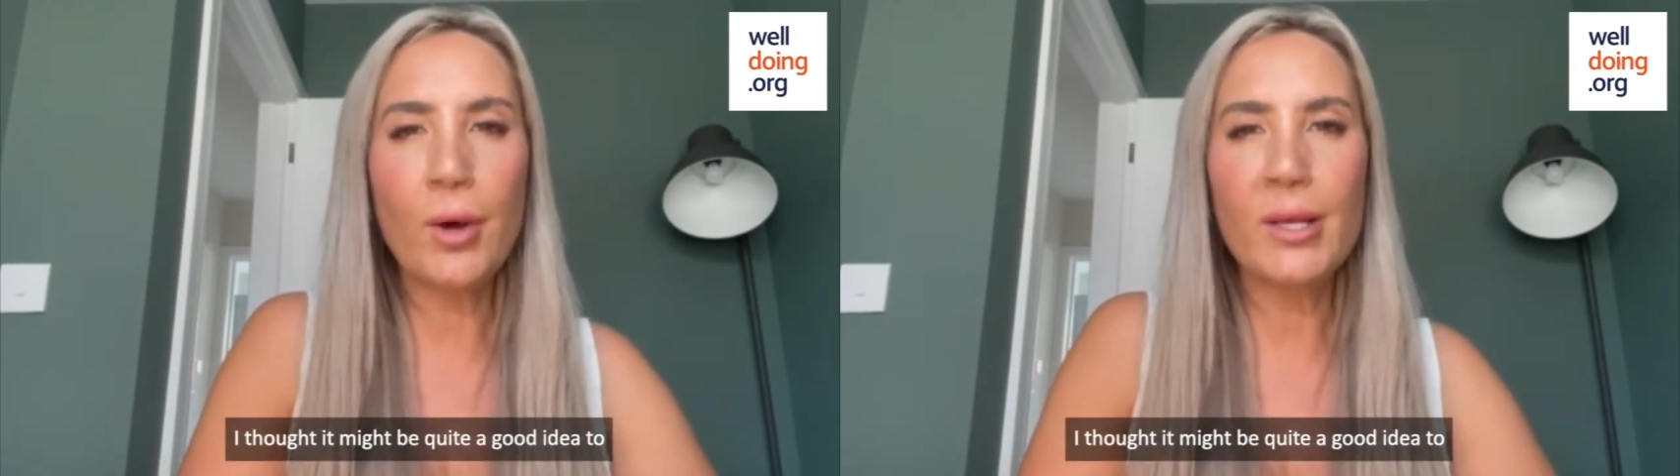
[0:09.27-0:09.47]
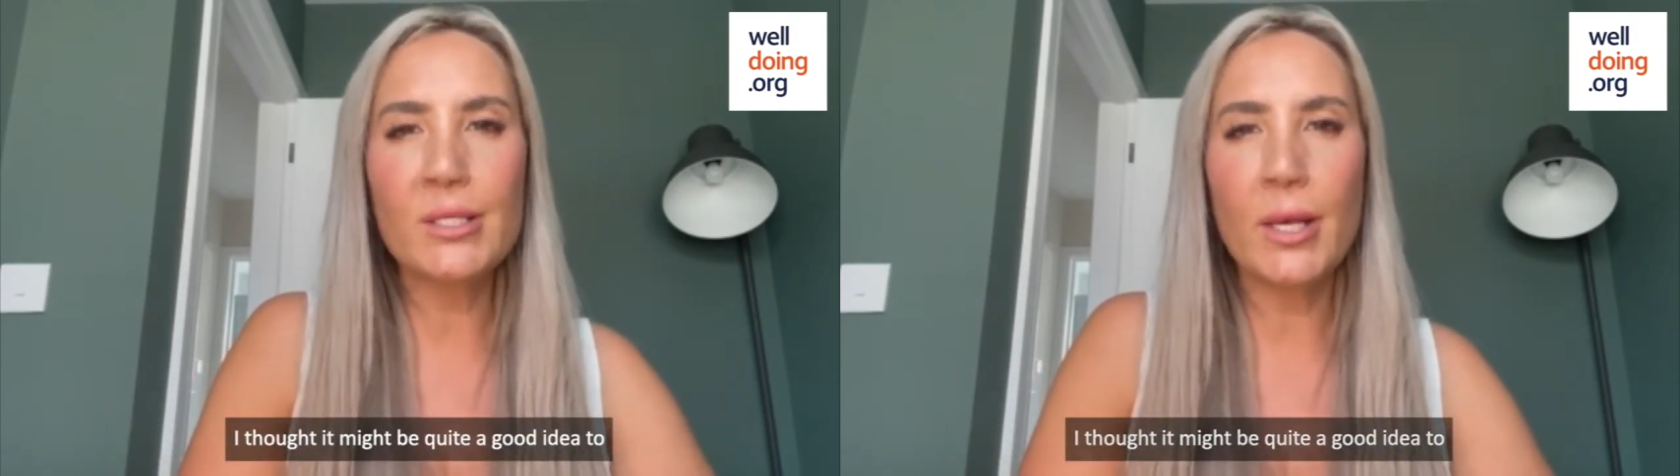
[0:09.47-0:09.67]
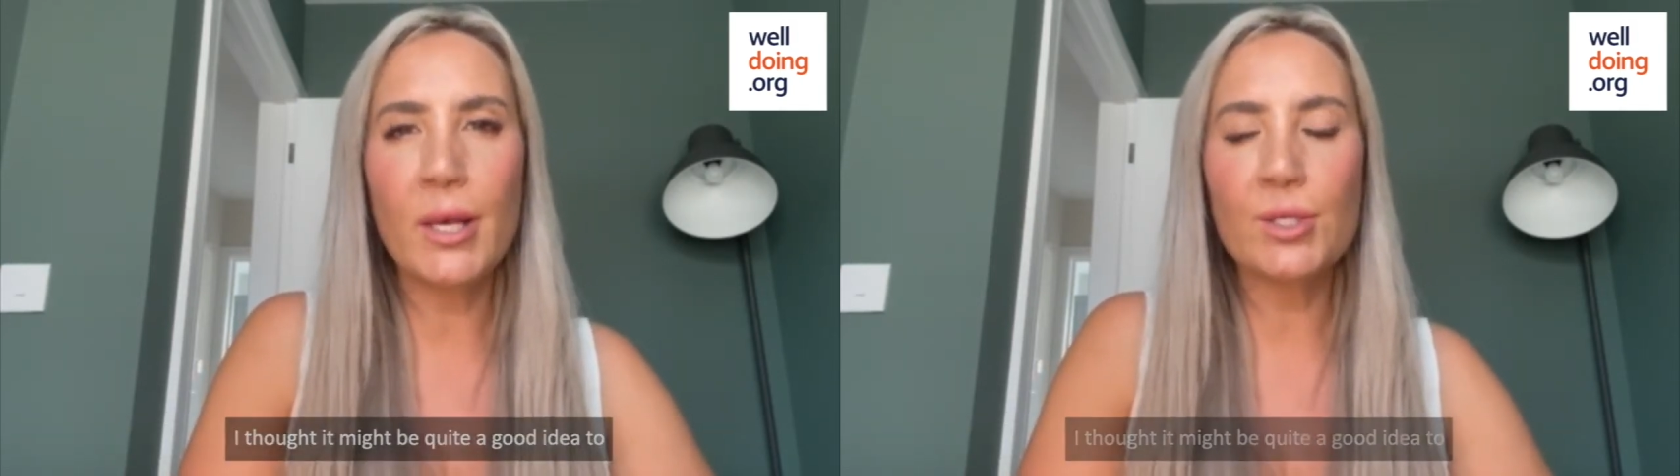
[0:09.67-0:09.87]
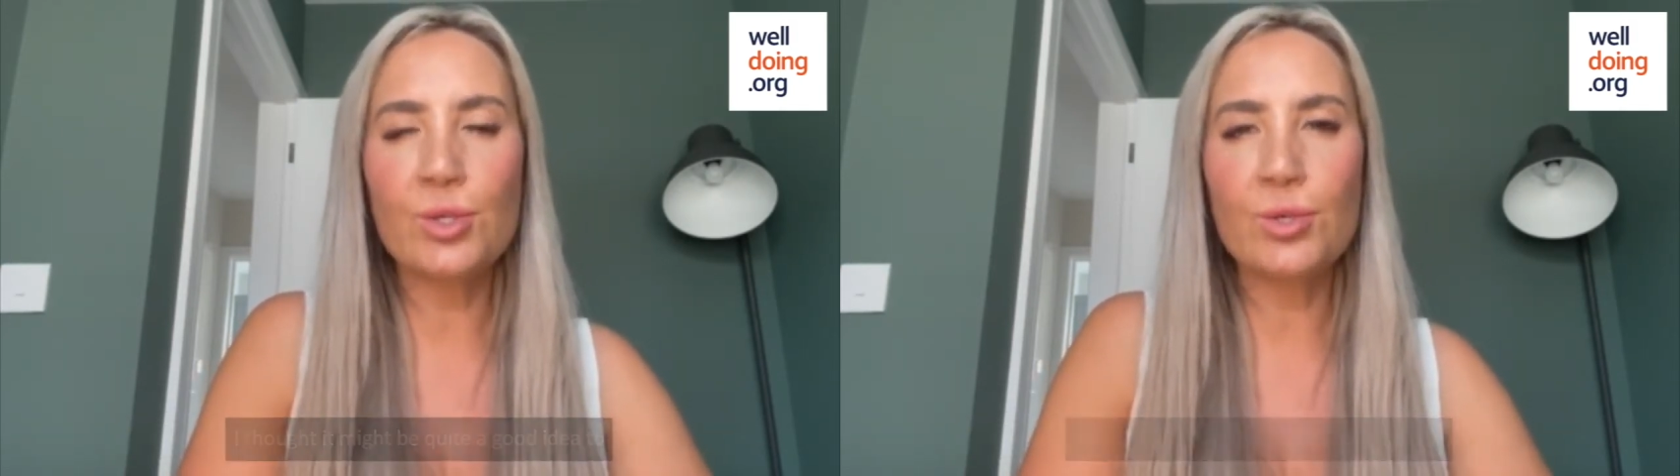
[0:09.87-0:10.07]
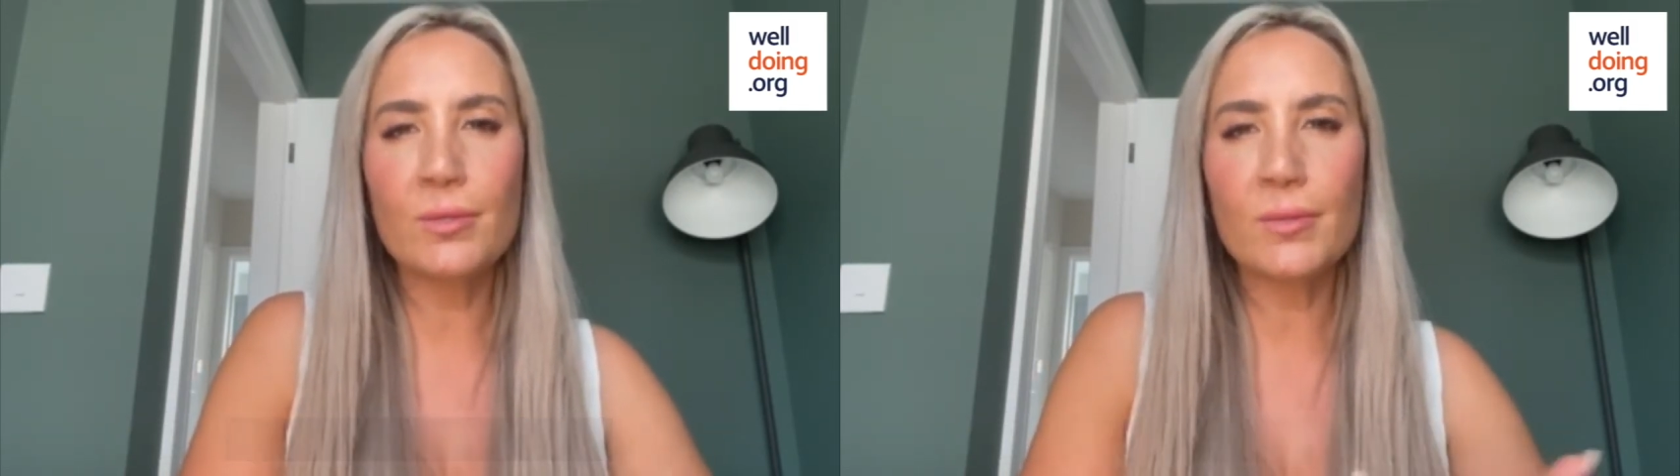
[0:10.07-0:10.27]
idea
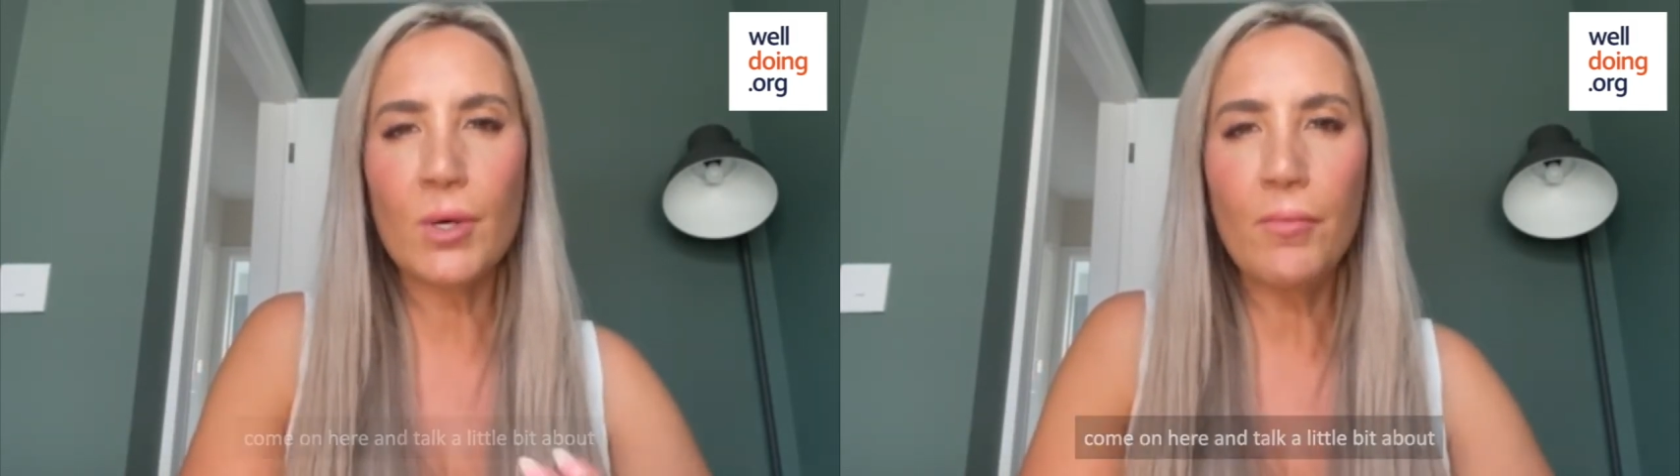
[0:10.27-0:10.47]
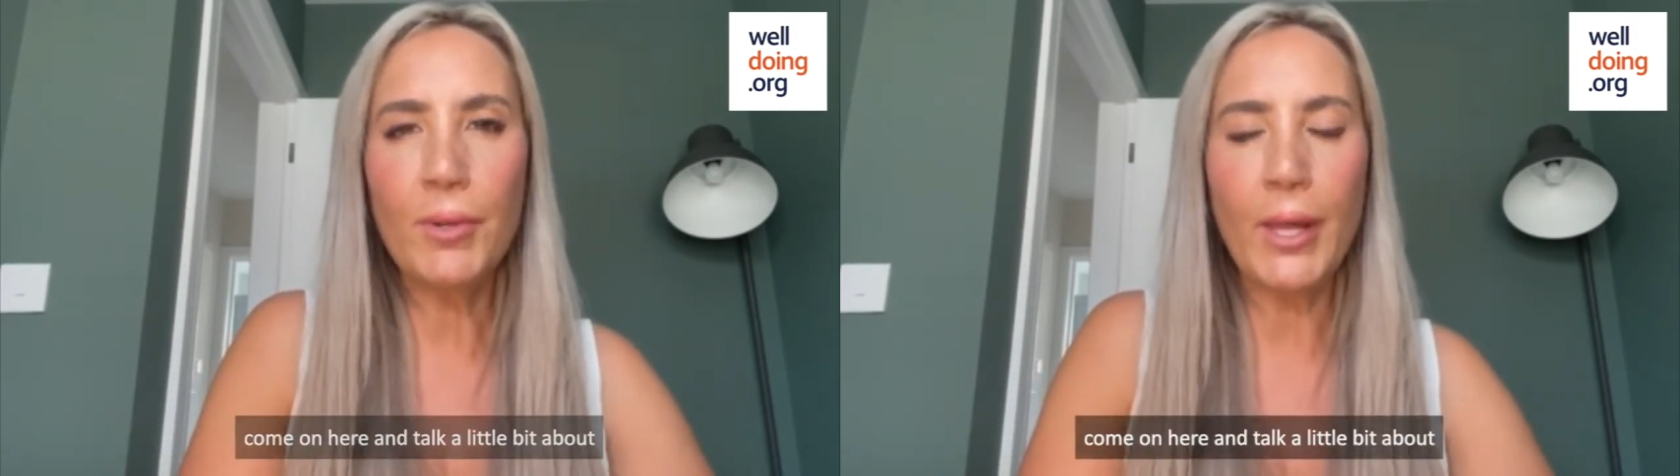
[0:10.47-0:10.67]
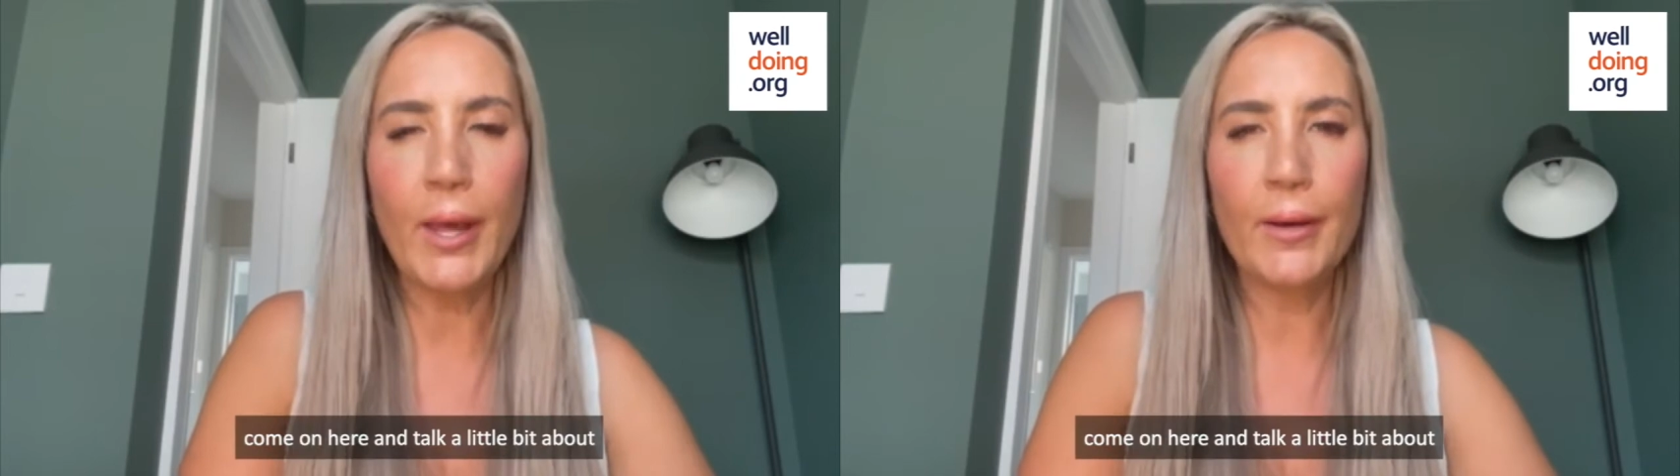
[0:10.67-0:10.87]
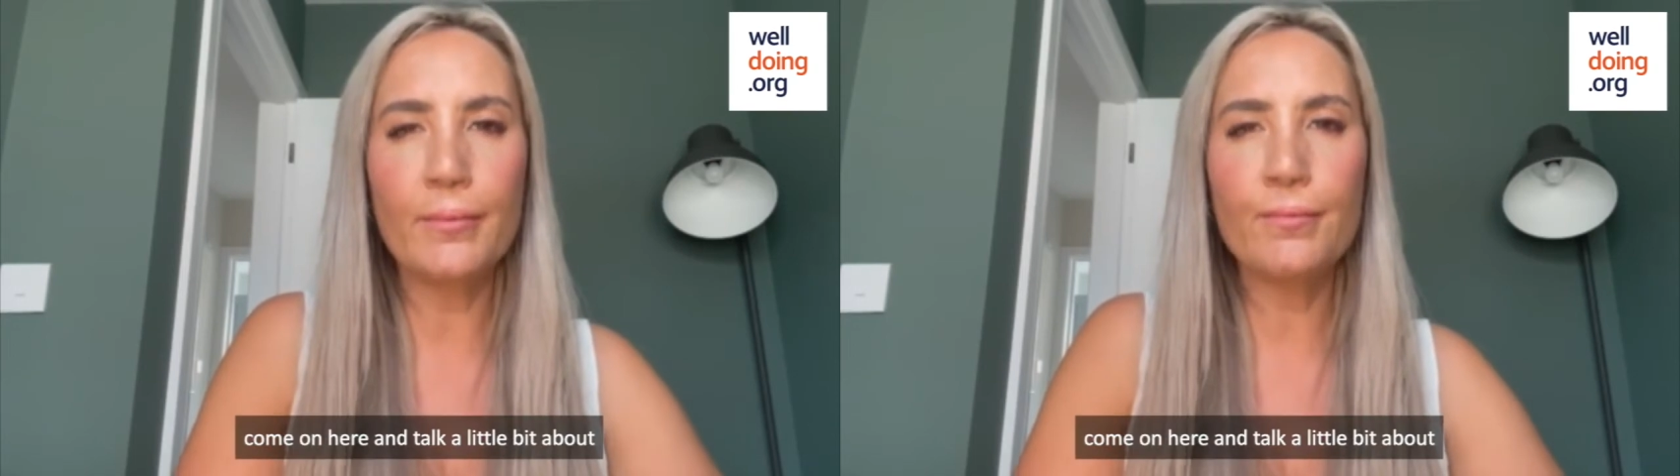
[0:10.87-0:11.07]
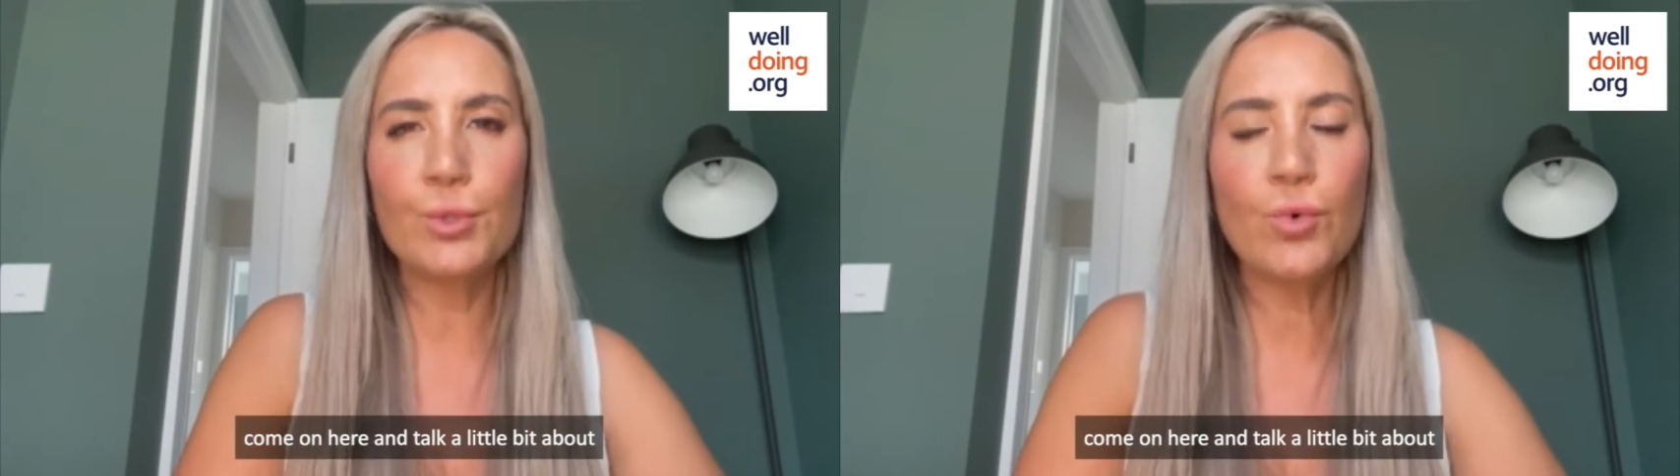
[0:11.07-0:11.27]
to just come on here,